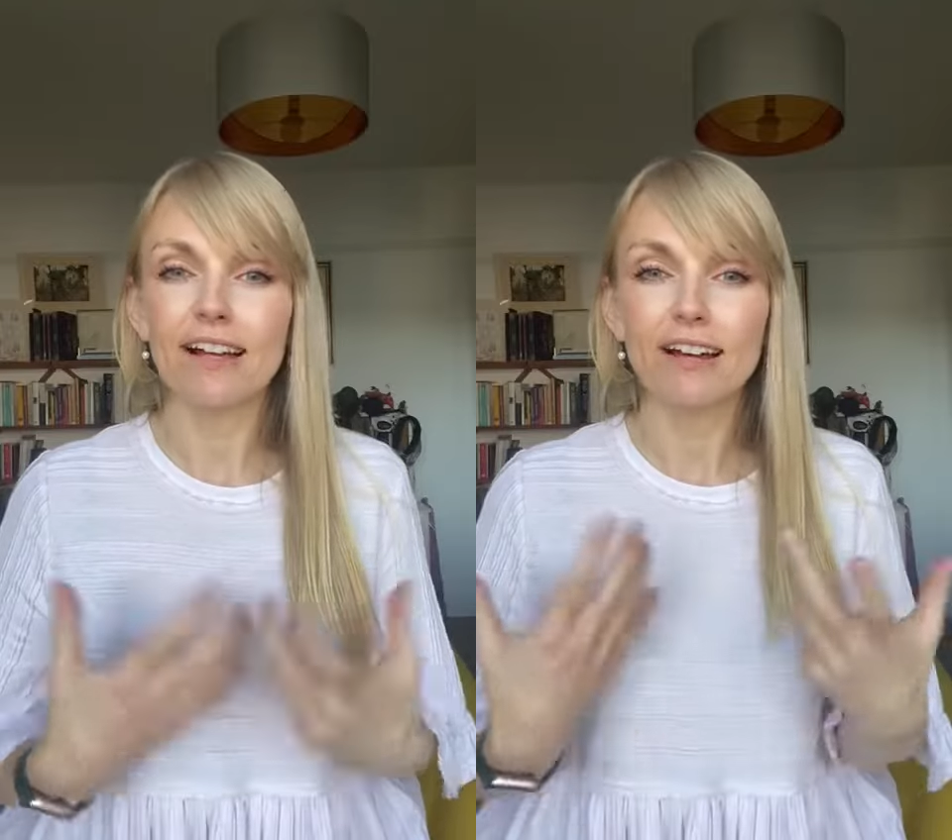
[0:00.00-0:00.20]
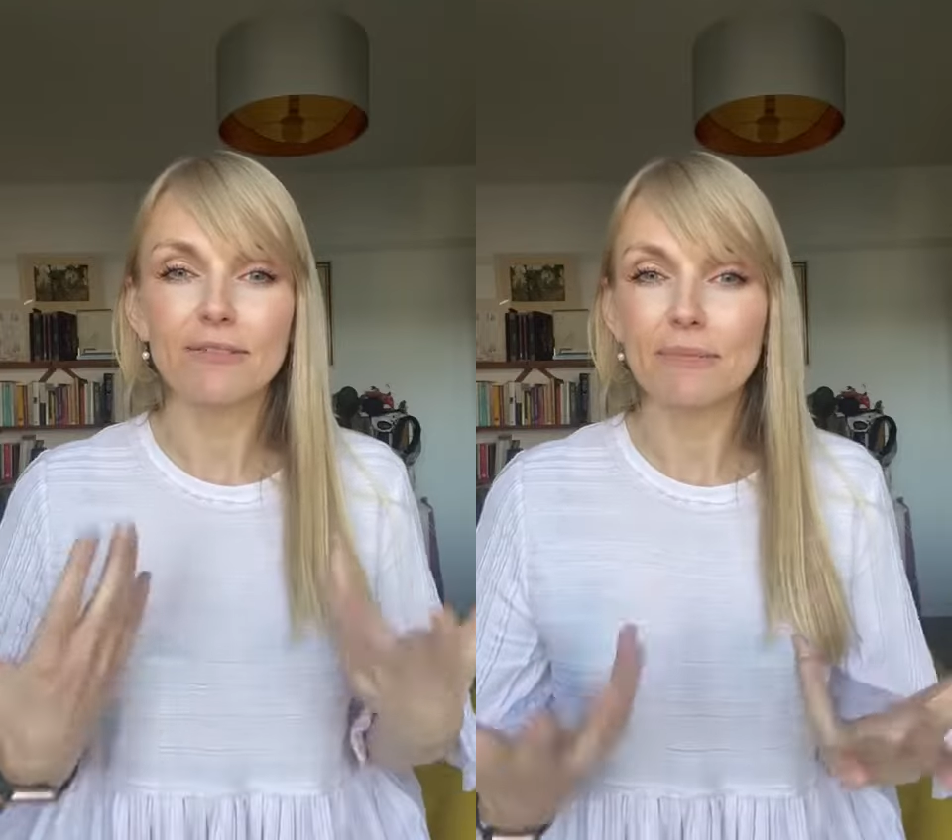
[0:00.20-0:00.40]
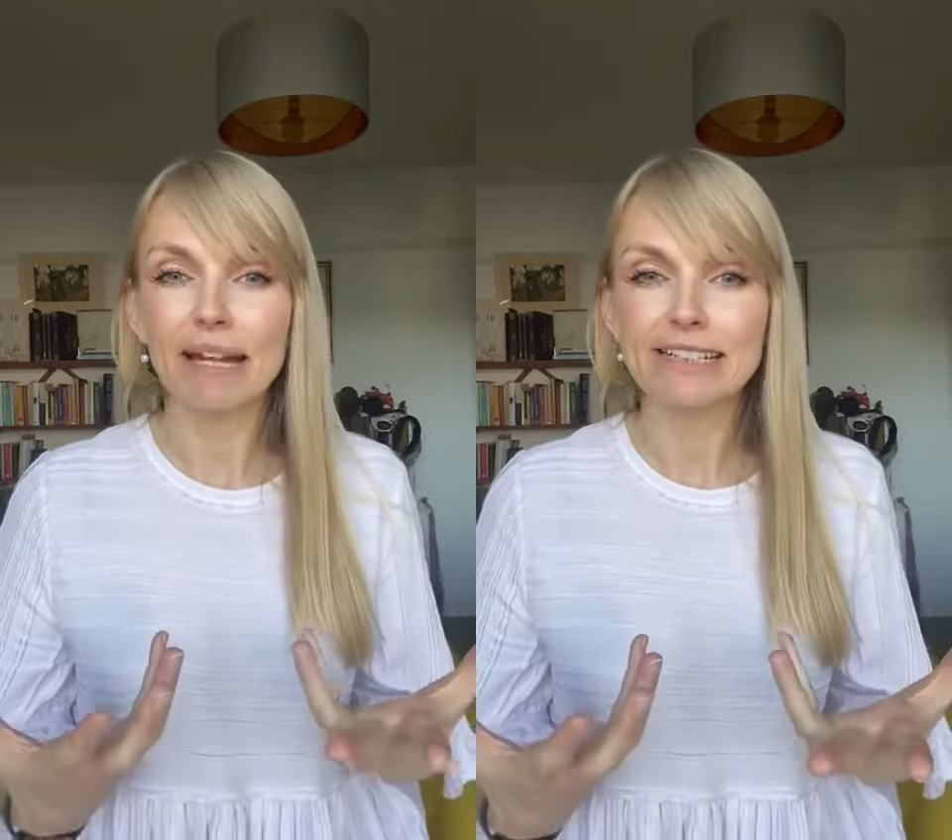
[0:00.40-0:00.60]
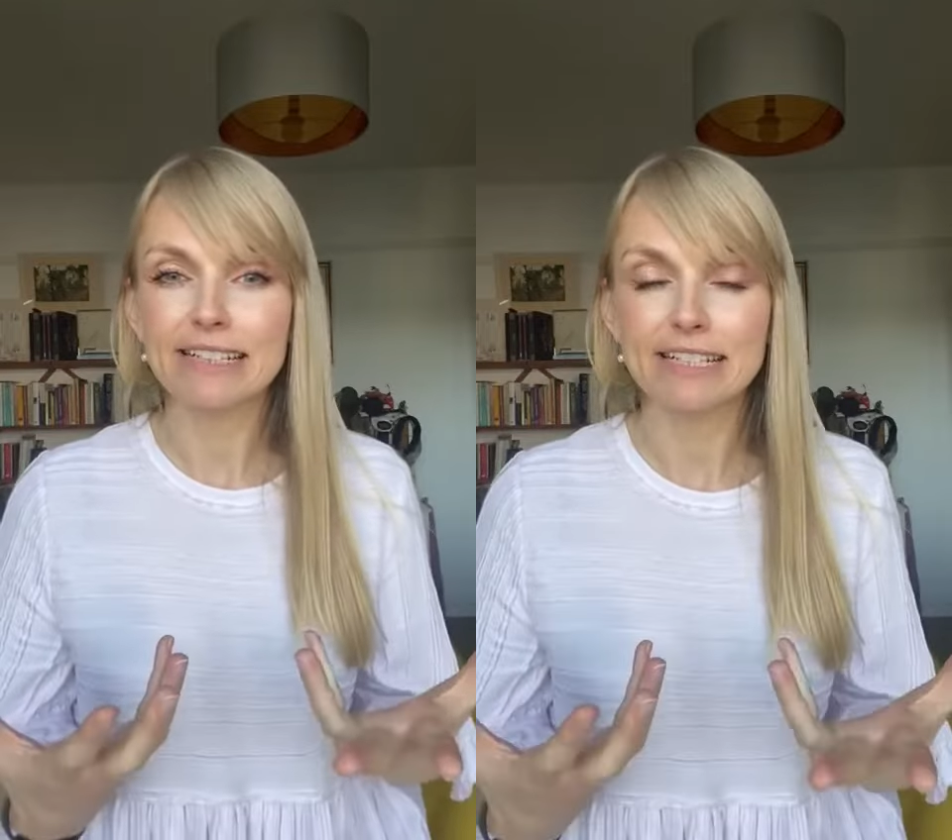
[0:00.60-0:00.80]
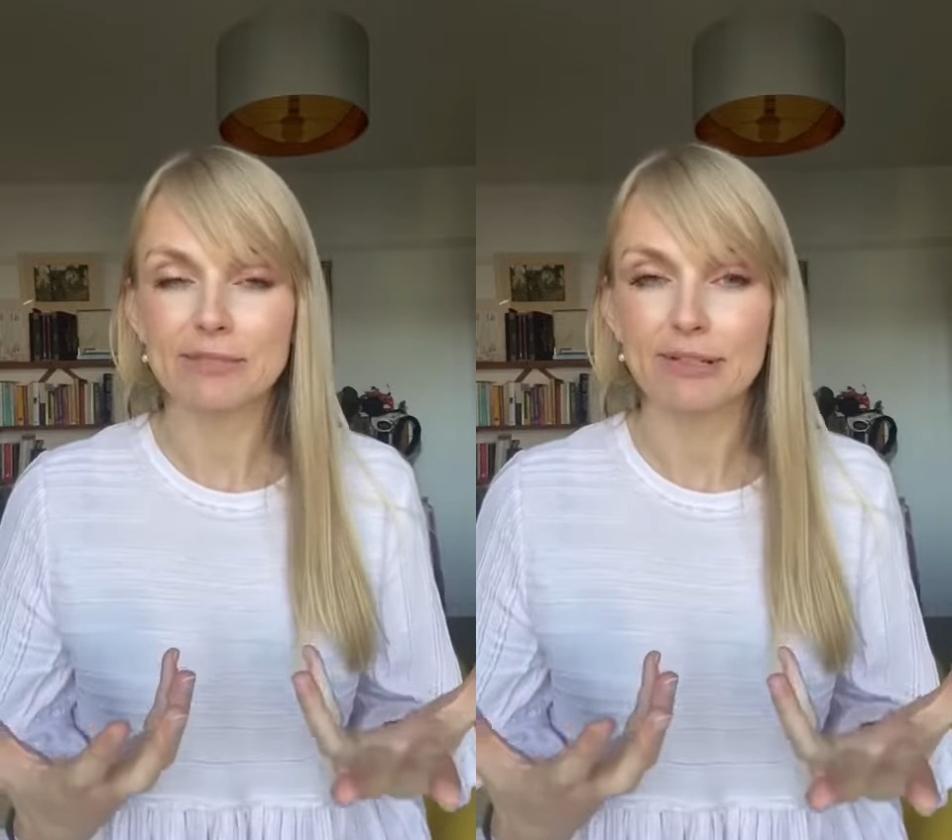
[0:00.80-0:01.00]
an
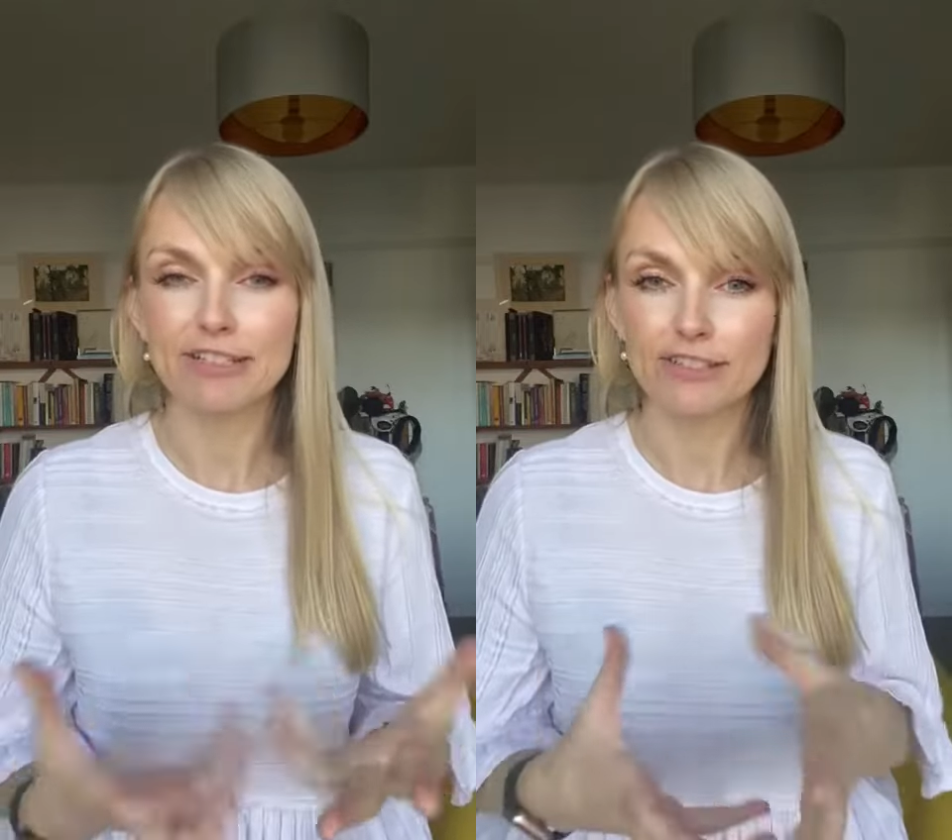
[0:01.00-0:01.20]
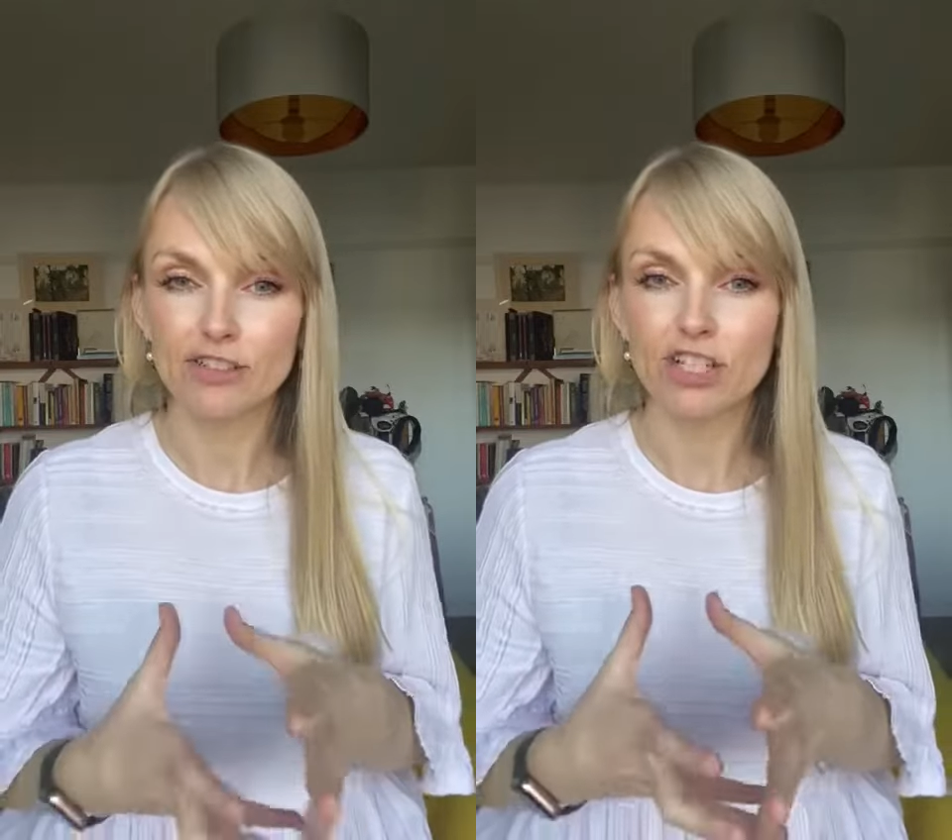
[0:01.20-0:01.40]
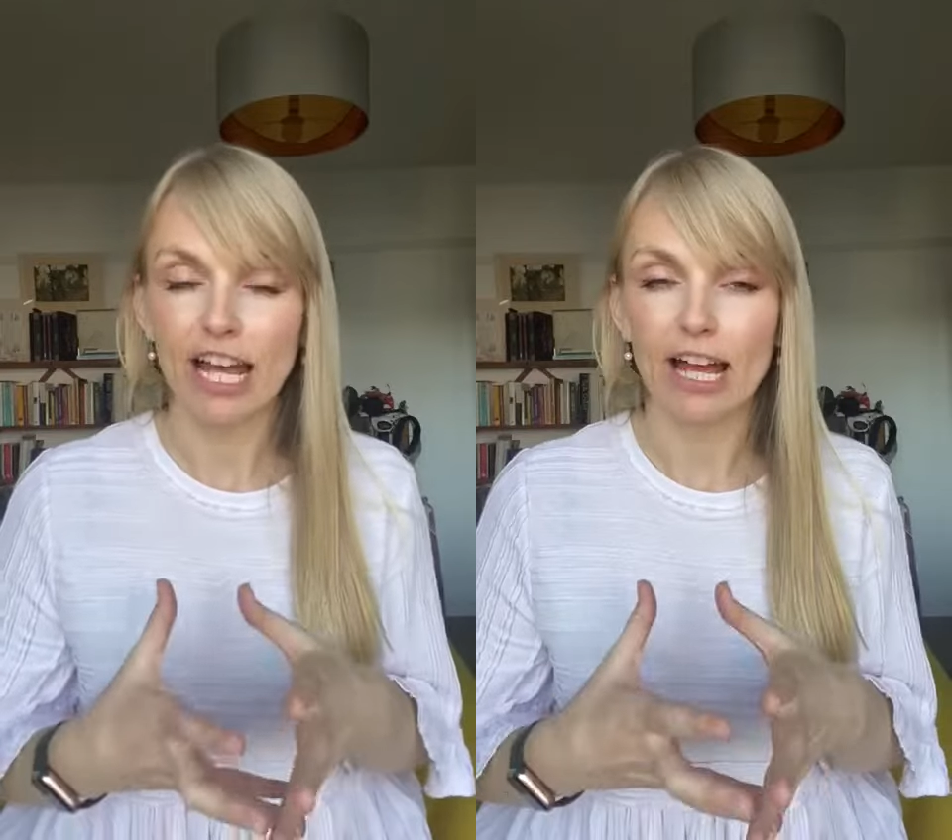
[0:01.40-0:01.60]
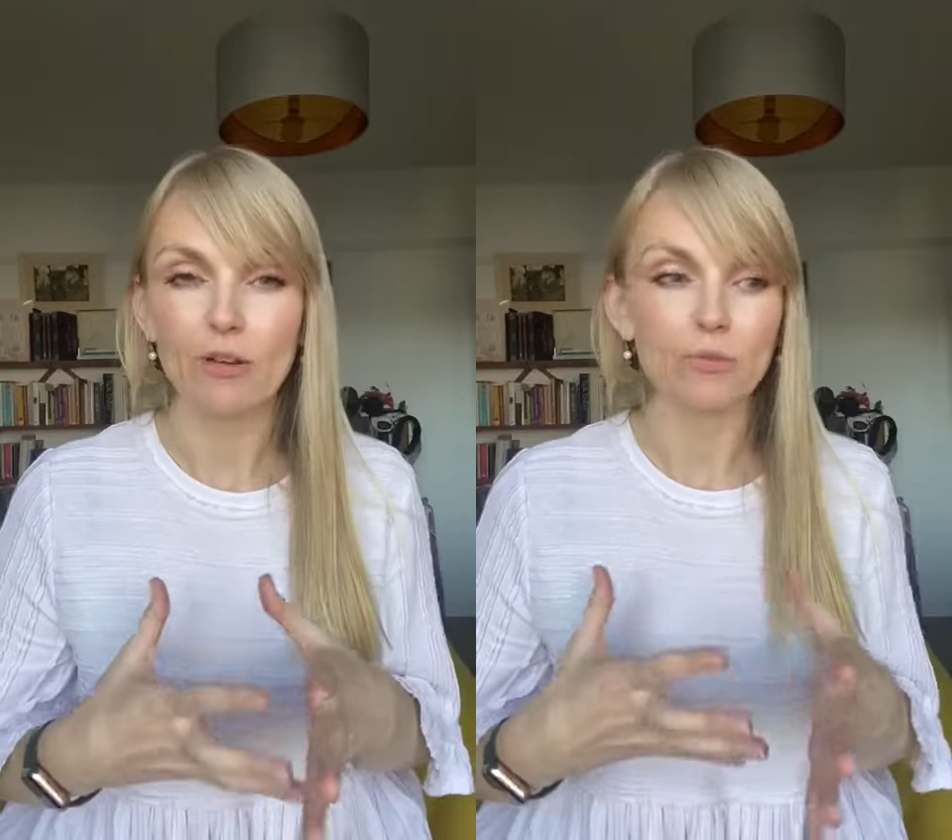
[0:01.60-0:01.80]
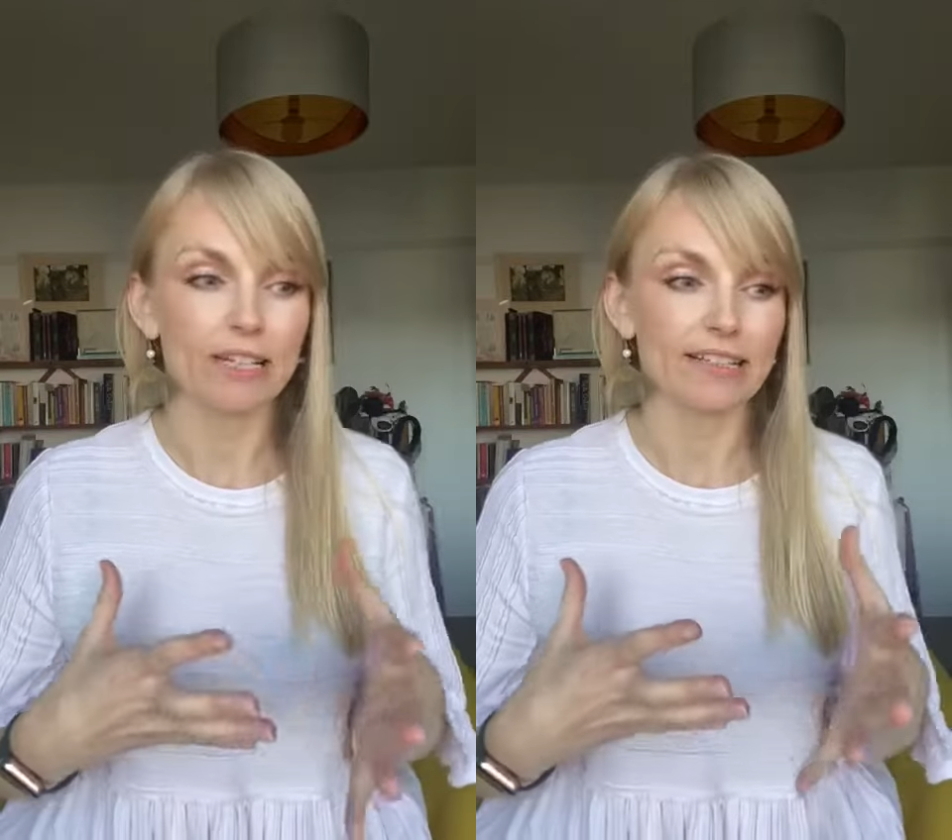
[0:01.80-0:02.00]
amazing experience to
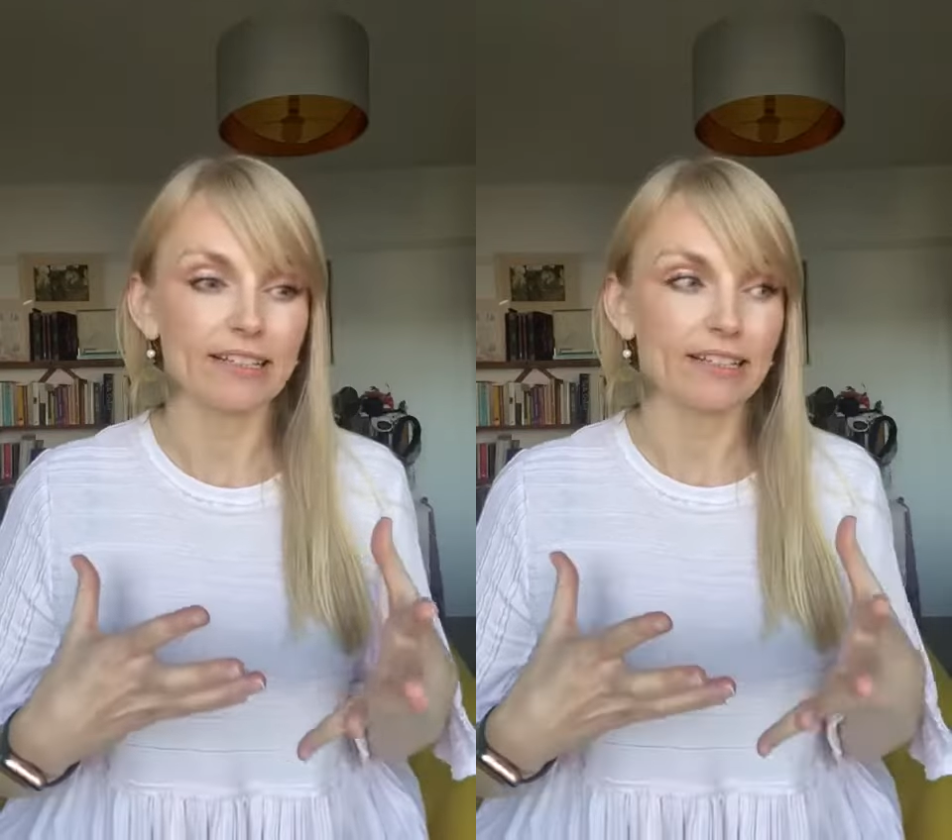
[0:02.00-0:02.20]
share with